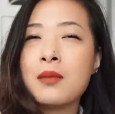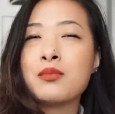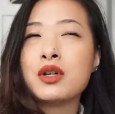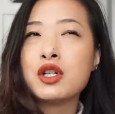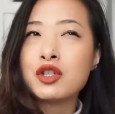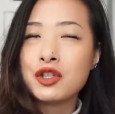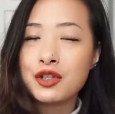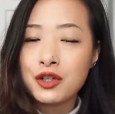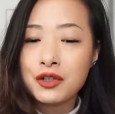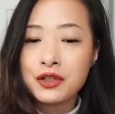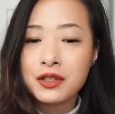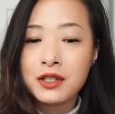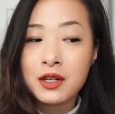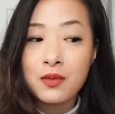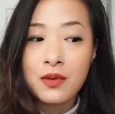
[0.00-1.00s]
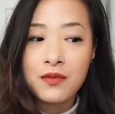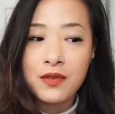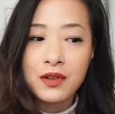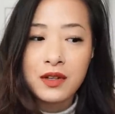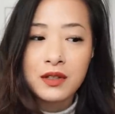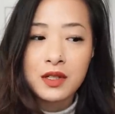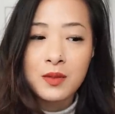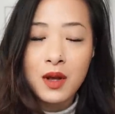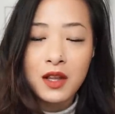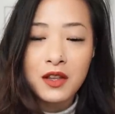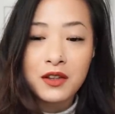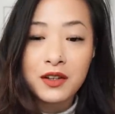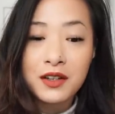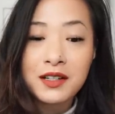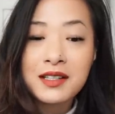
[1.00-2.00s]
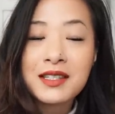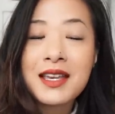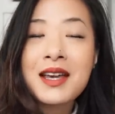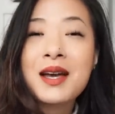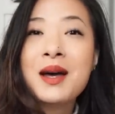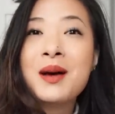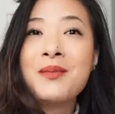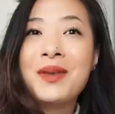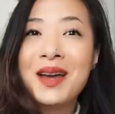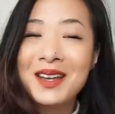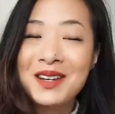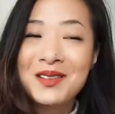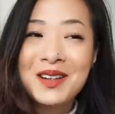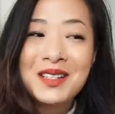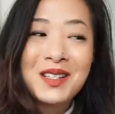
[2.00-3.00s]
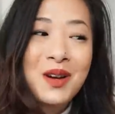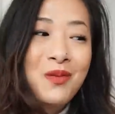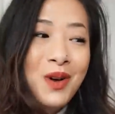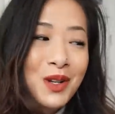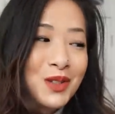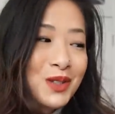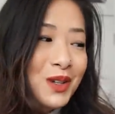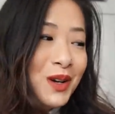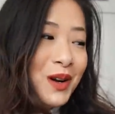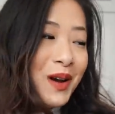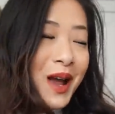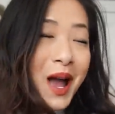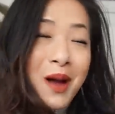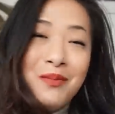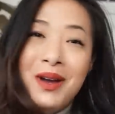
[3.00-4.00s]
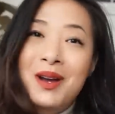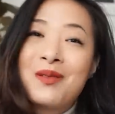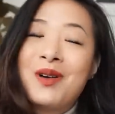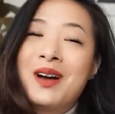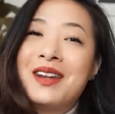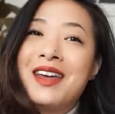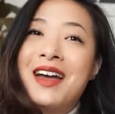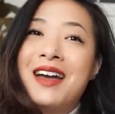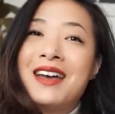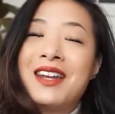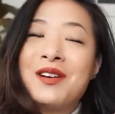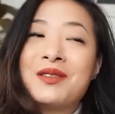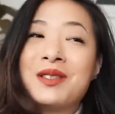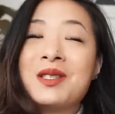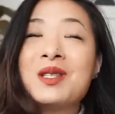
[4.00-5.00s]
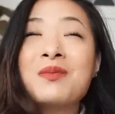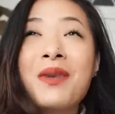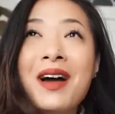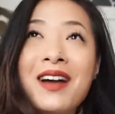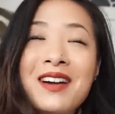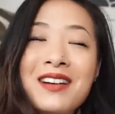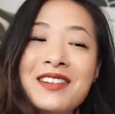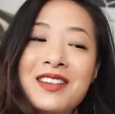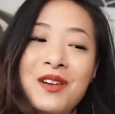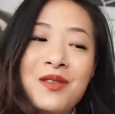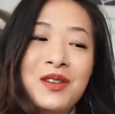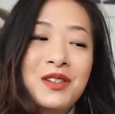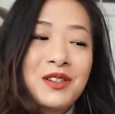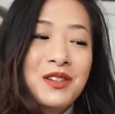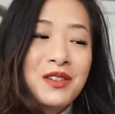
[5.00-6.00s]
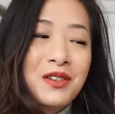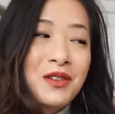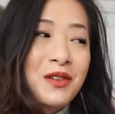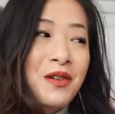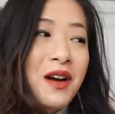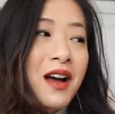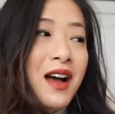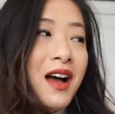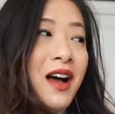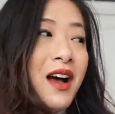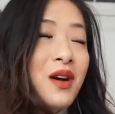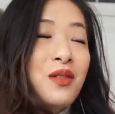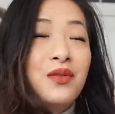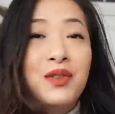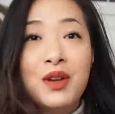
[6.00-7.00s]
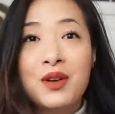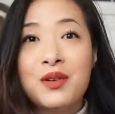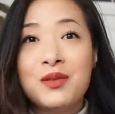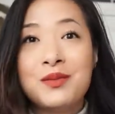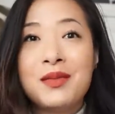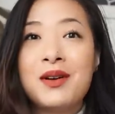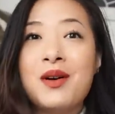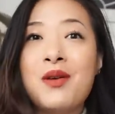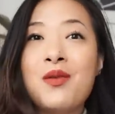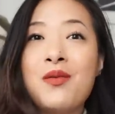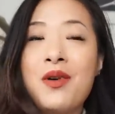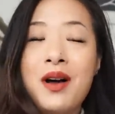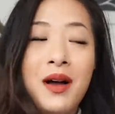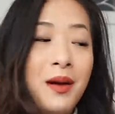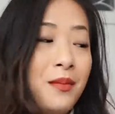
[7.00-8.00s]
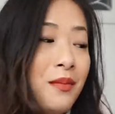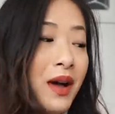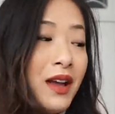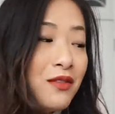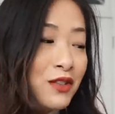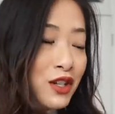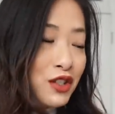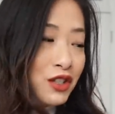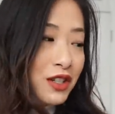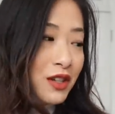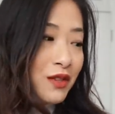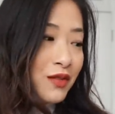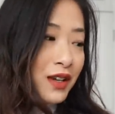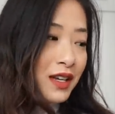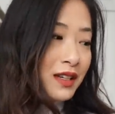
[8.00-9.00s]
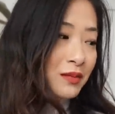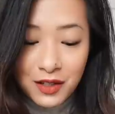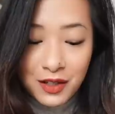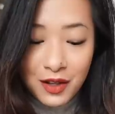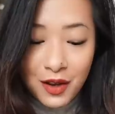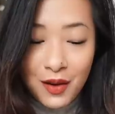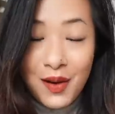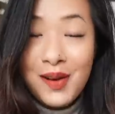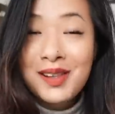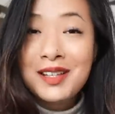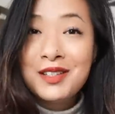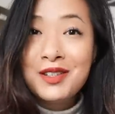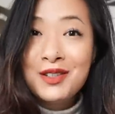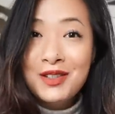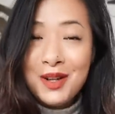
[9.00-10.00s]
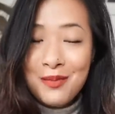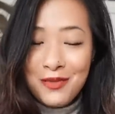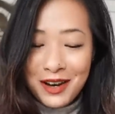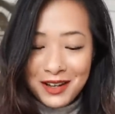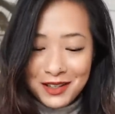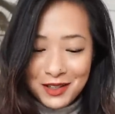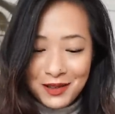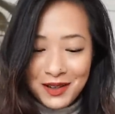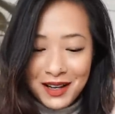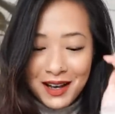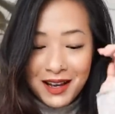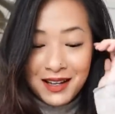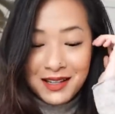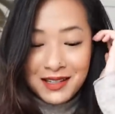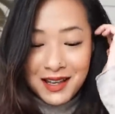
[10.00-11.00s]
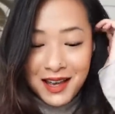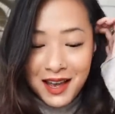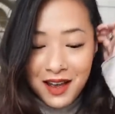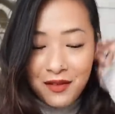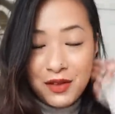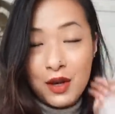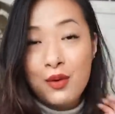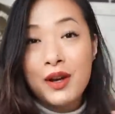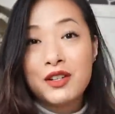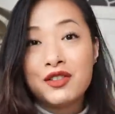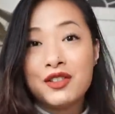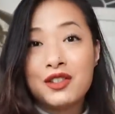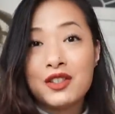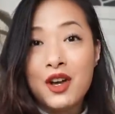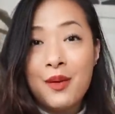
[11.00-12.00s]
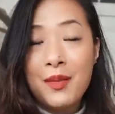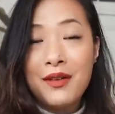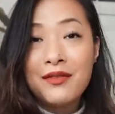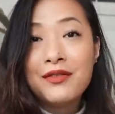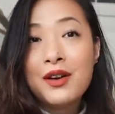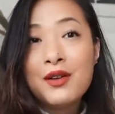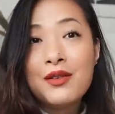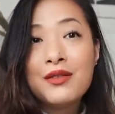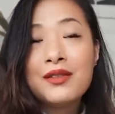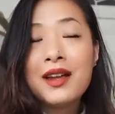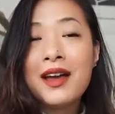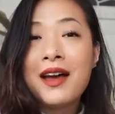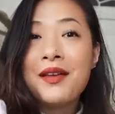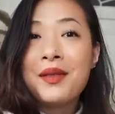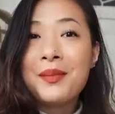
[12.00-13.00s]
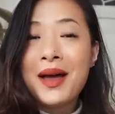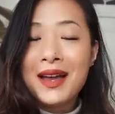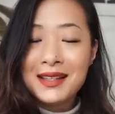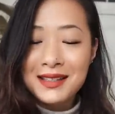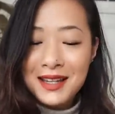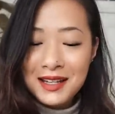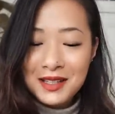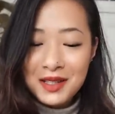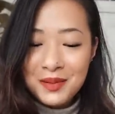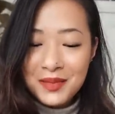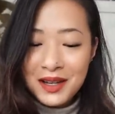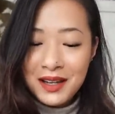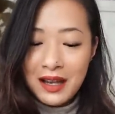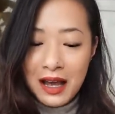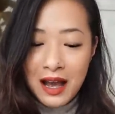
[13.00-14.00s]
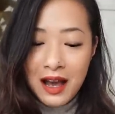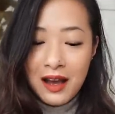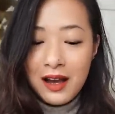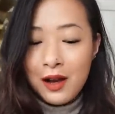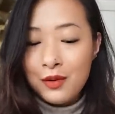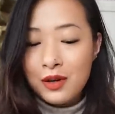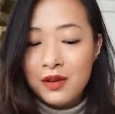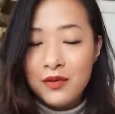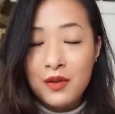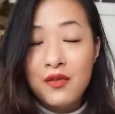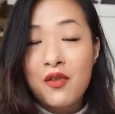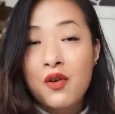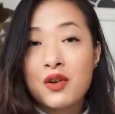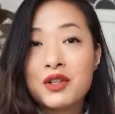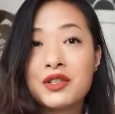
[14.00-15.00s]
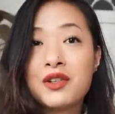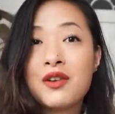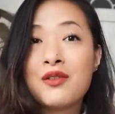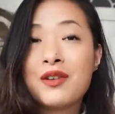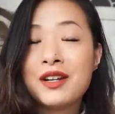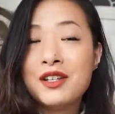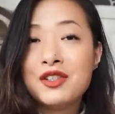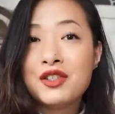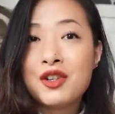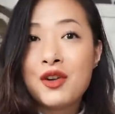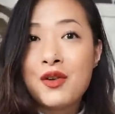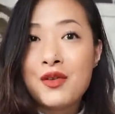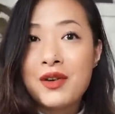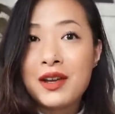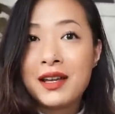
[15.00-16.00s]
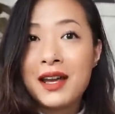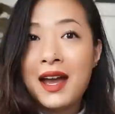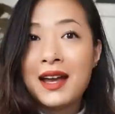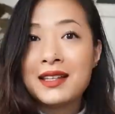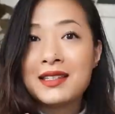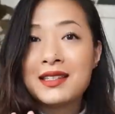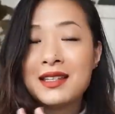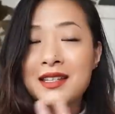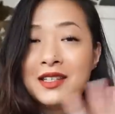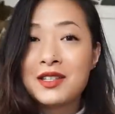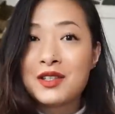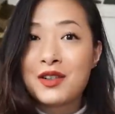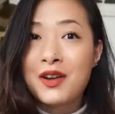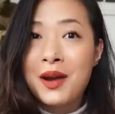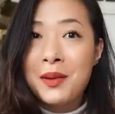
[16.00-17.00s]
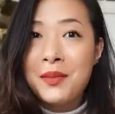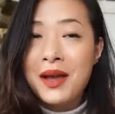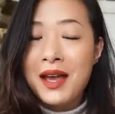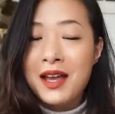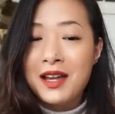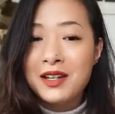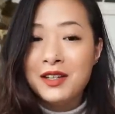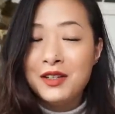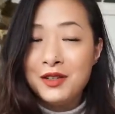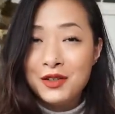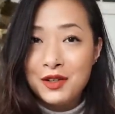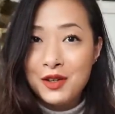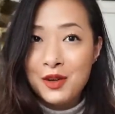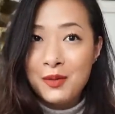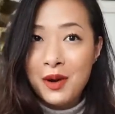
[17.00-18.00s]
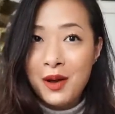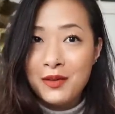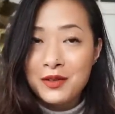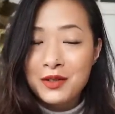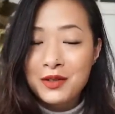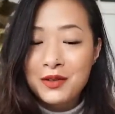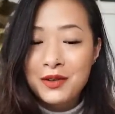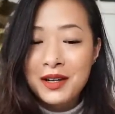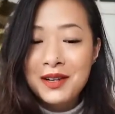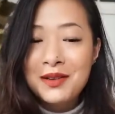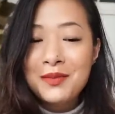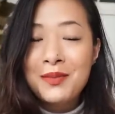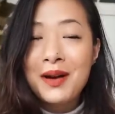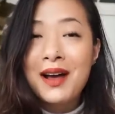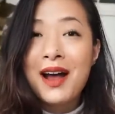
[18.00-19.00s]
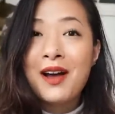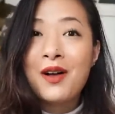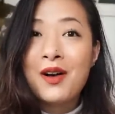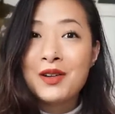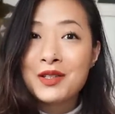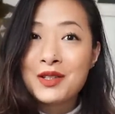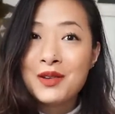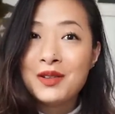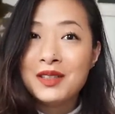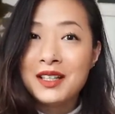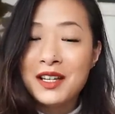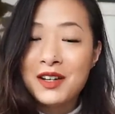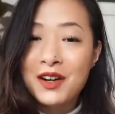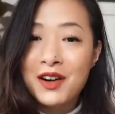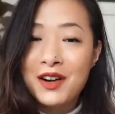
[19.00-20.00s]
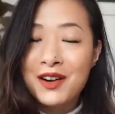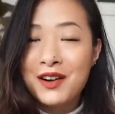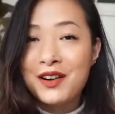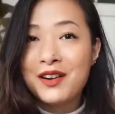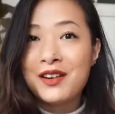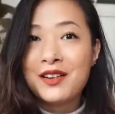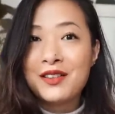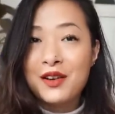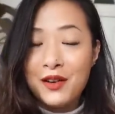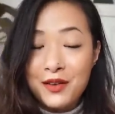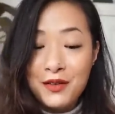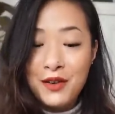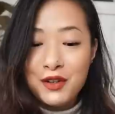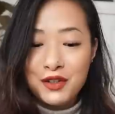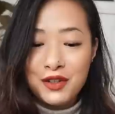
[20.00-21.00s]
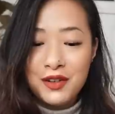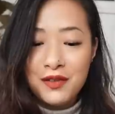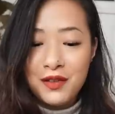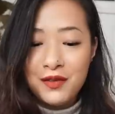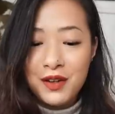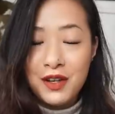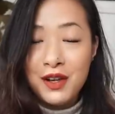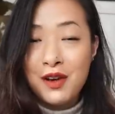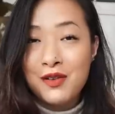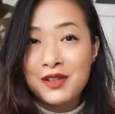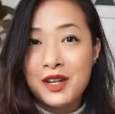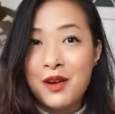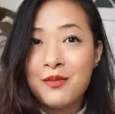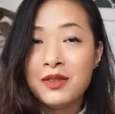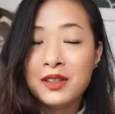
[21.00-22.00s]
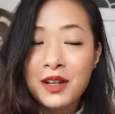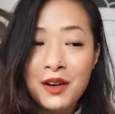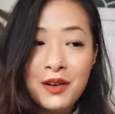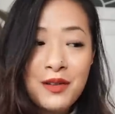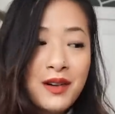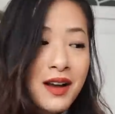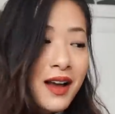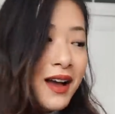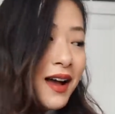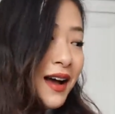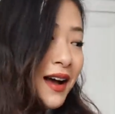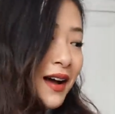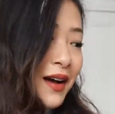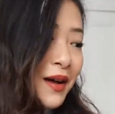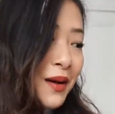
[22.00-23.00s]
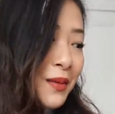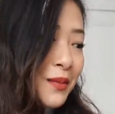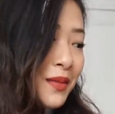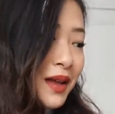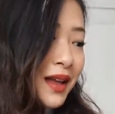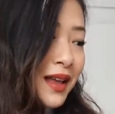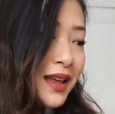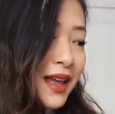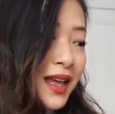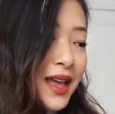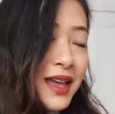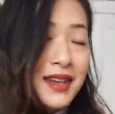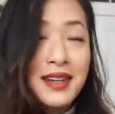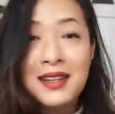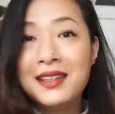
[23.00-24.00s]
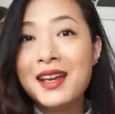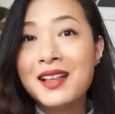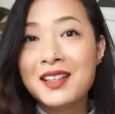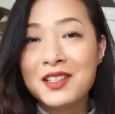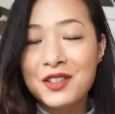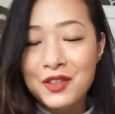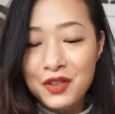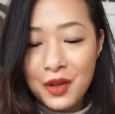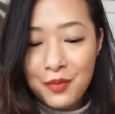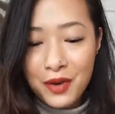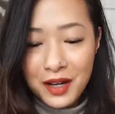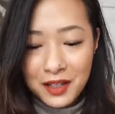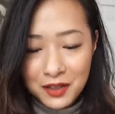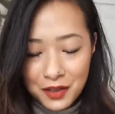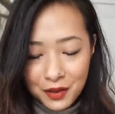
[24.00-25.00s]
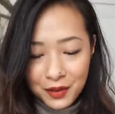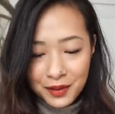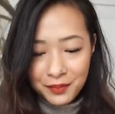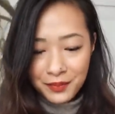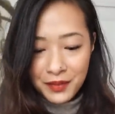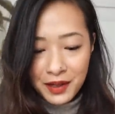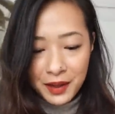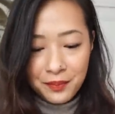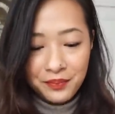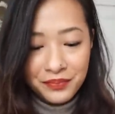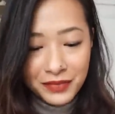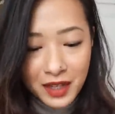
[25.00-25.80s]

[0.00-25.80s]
I'm pretty sure she also did one for small leather goods. But anyways, I watched her handbag one and I was inspired. I wanted to film my version of it. So let's just jump right into it, guys. I have the questions on my phone and the bags next to me. I would have, of course, already shown Kat's Instagram and YouTube on the screen, but I'll also link her version of the video down below. And yeah, let's just jump right into it. Okay.